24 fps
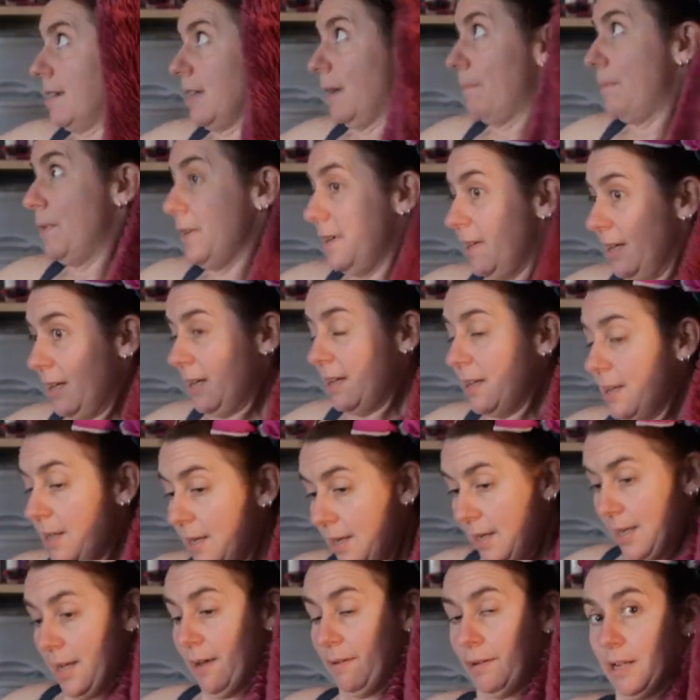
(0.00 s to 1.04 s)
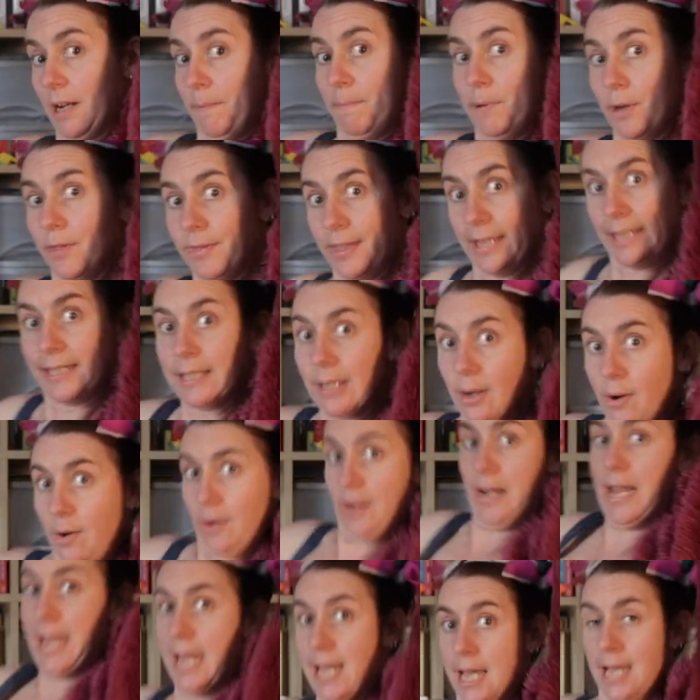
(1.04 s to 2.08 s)
I'm going to put this
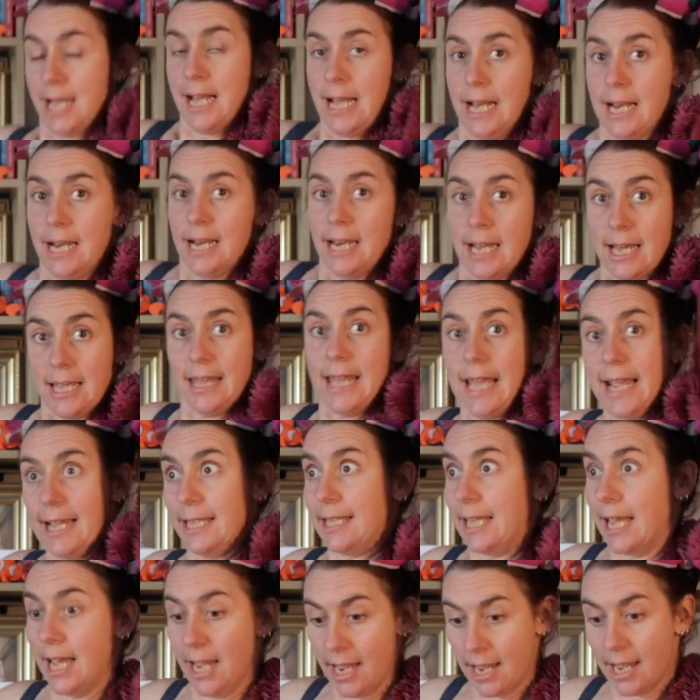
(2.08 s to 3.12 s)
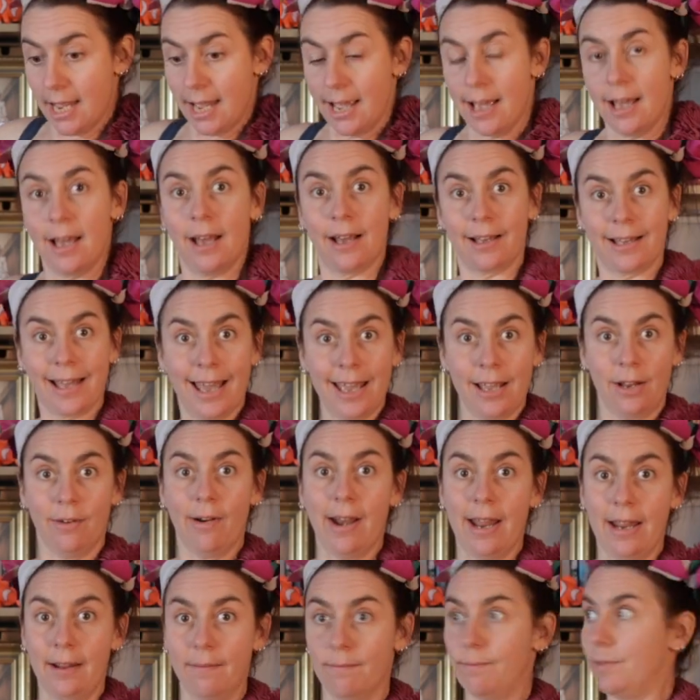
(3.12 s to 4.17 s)
on like this. Okay,
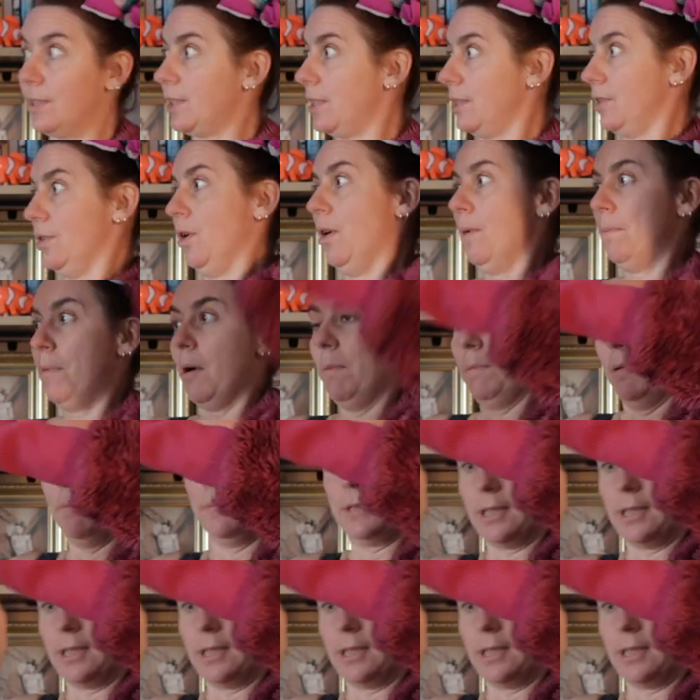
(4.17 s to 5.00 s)
great, this is not a problem.